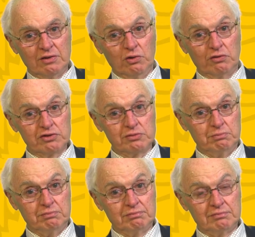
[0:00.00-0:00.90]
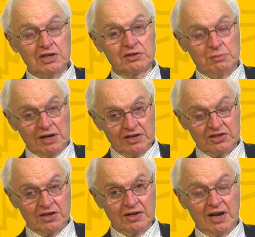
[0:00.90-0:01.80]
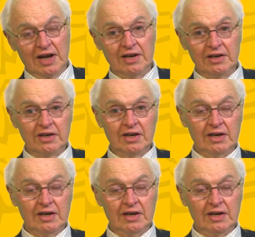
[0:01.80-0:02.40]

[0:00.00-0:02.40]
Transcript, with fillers: or it was, yes, Malaysia and